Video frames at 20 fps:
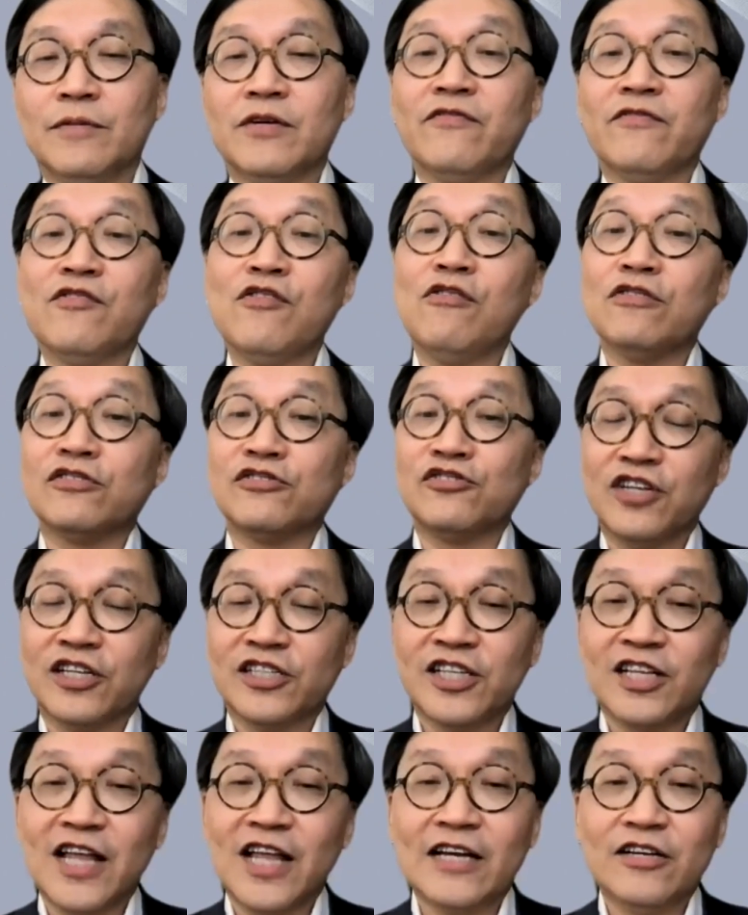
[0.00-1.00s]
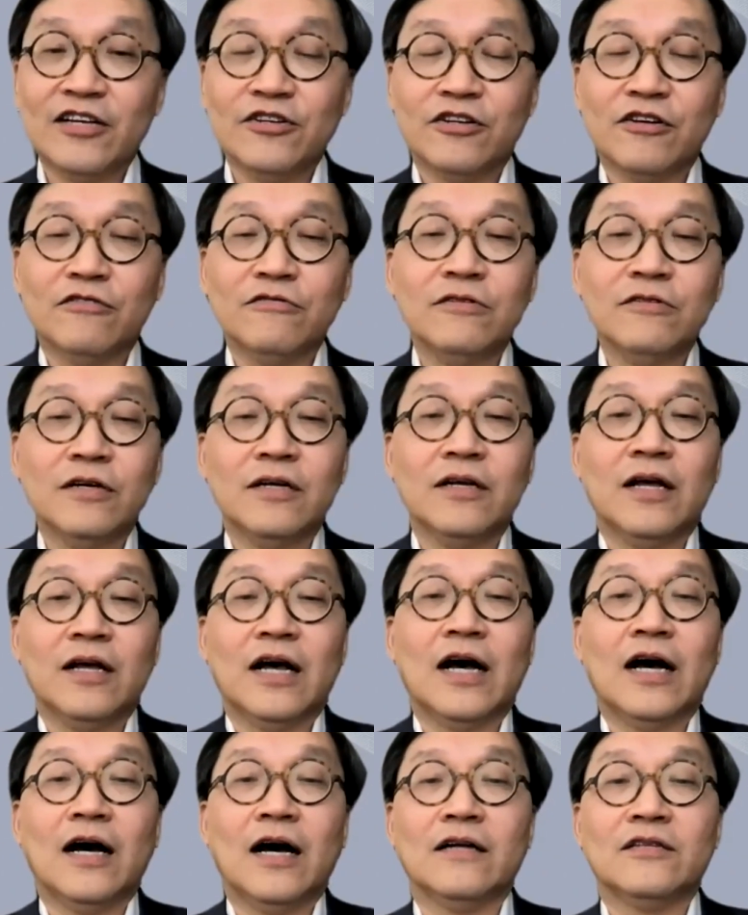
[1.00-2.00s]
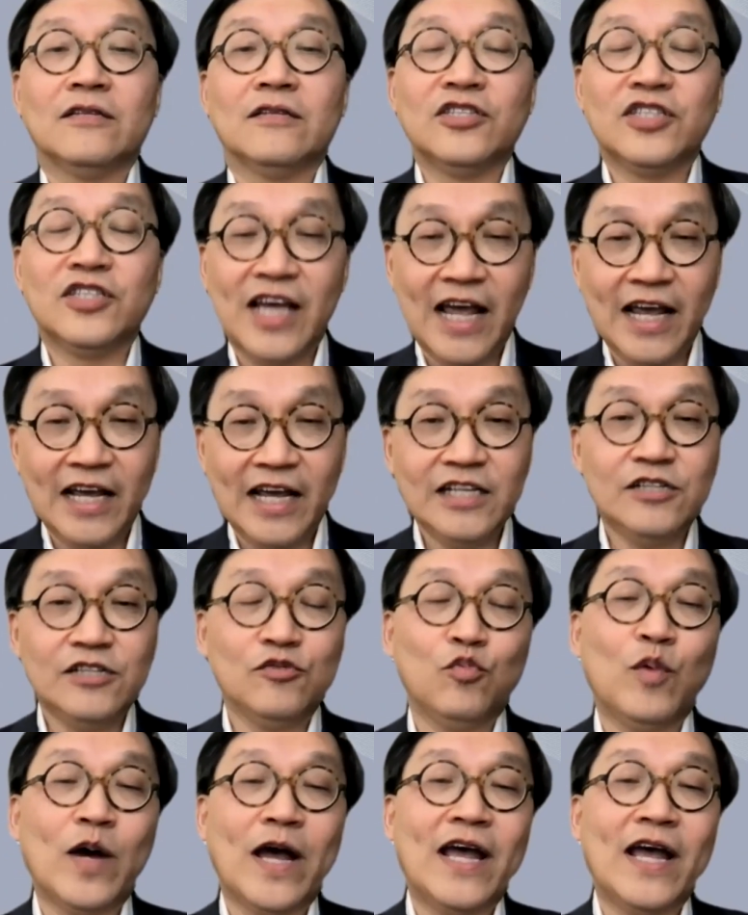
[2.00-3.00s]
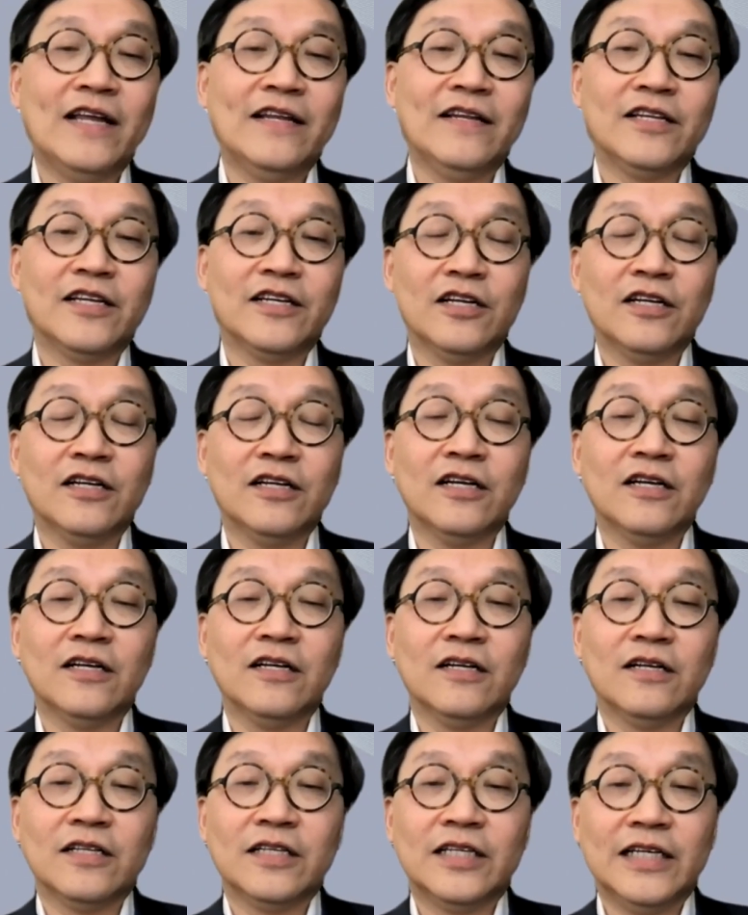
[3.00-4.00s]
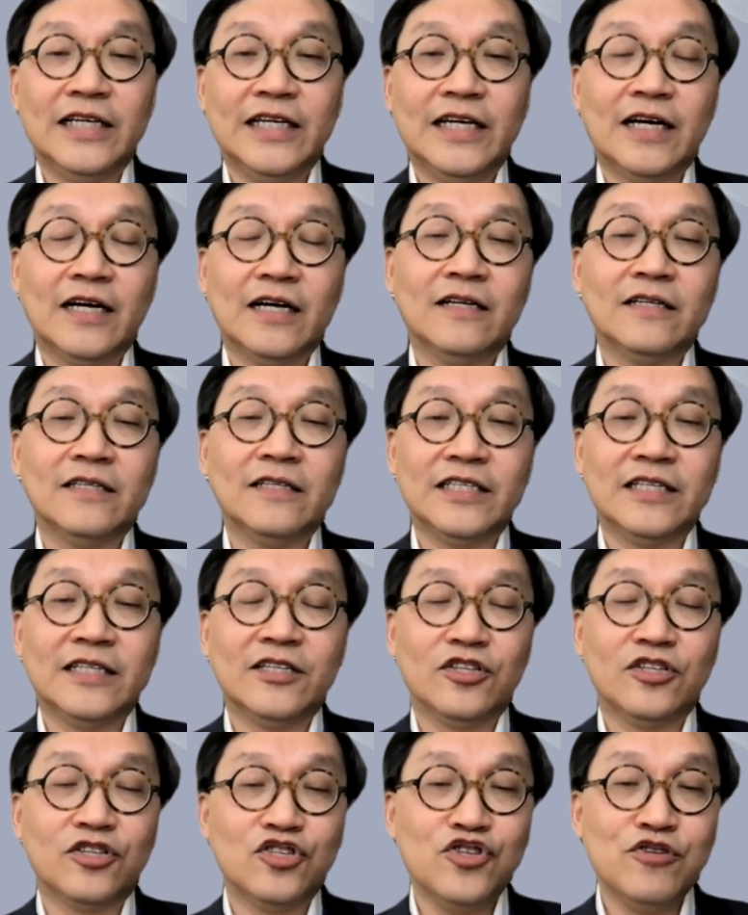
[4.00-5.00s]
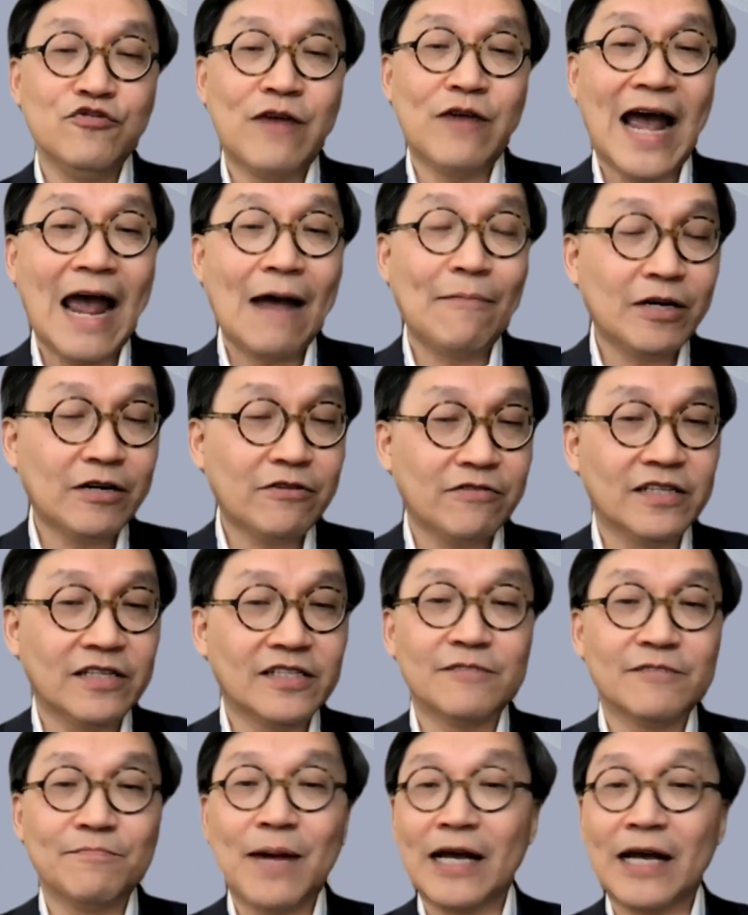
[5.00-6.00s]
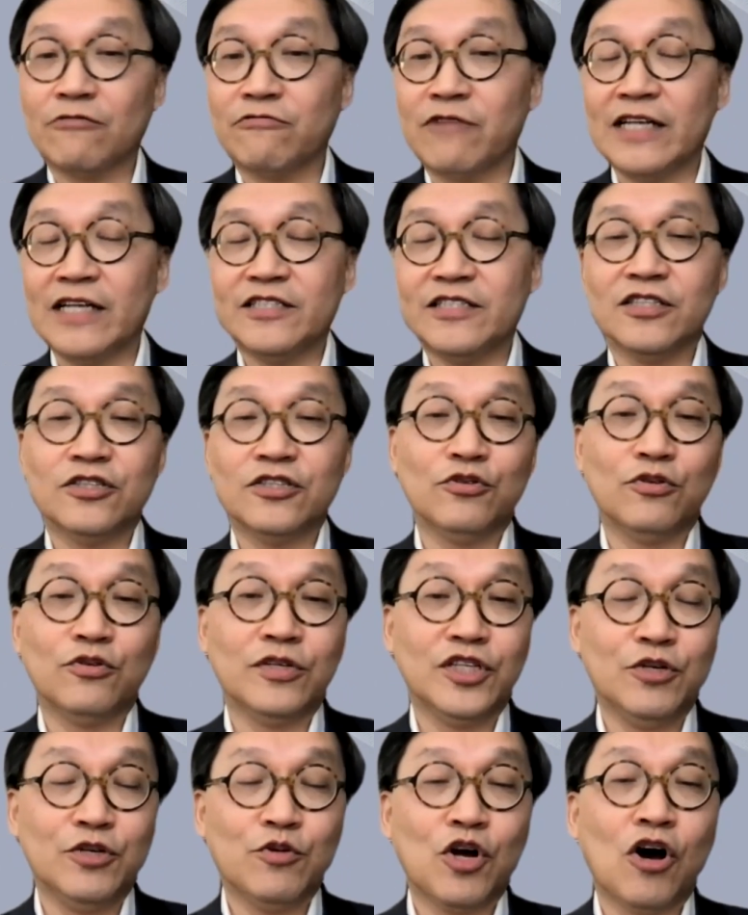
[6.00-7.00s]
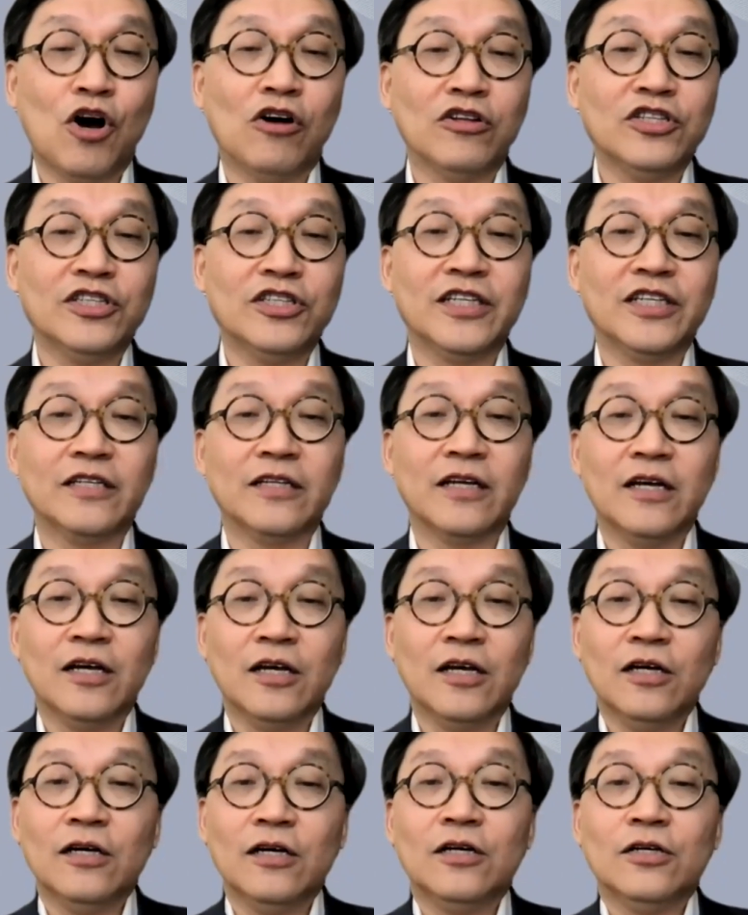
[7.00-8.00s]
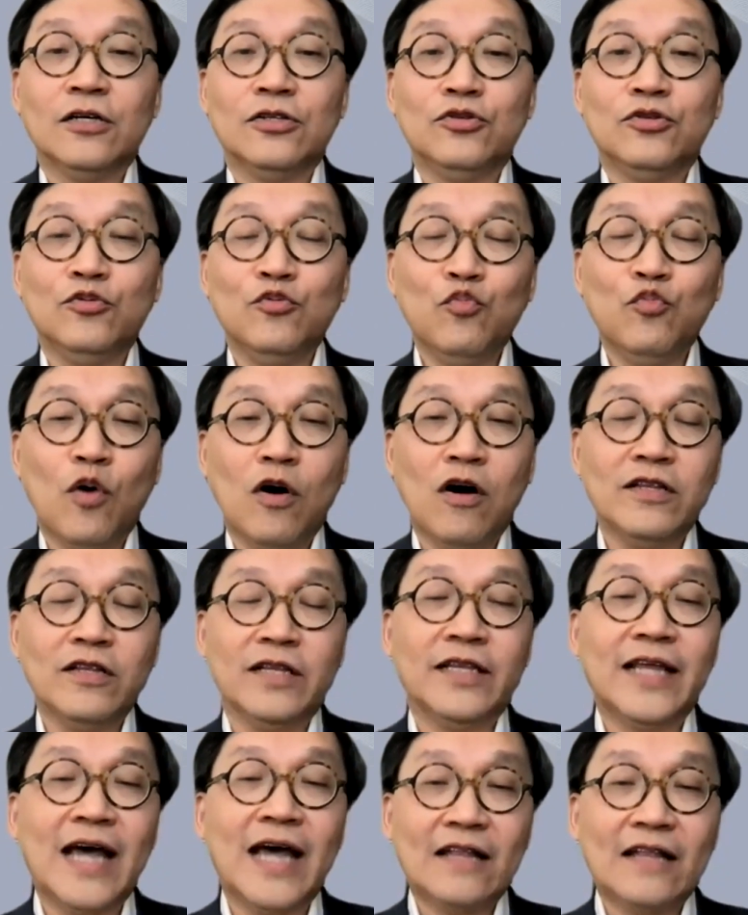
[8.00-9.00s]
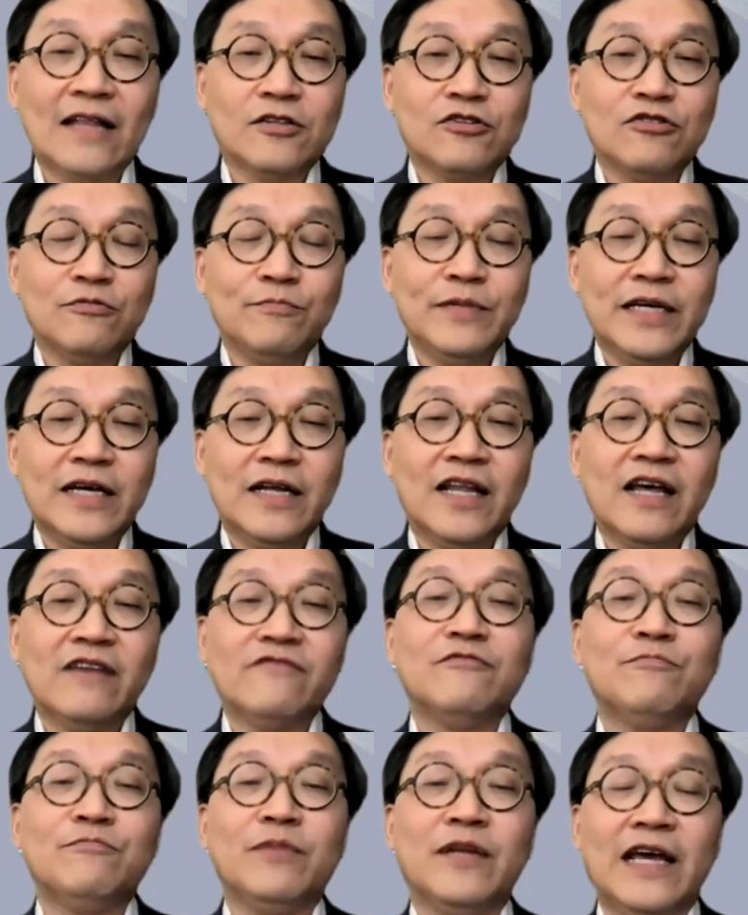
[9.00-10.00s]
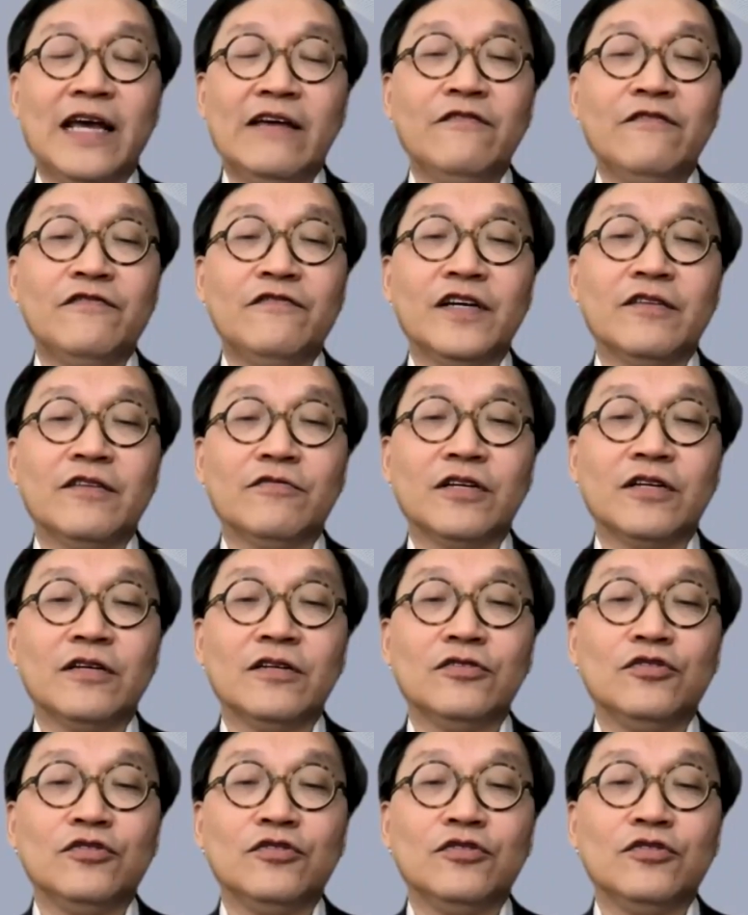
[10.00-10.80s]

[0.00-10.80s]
But of course, just like, the days when the new immigrants migrated to the new continent, you want that to be a level playing field.